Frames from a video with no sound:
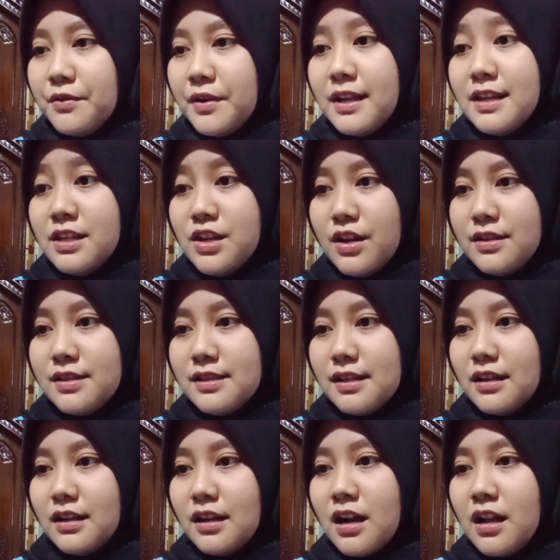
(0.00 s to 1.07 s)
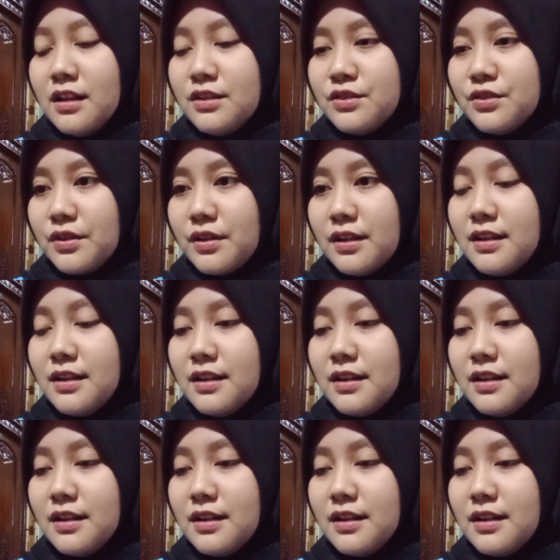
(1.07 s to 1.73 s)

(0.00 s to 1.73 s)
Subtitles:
religious, and cultural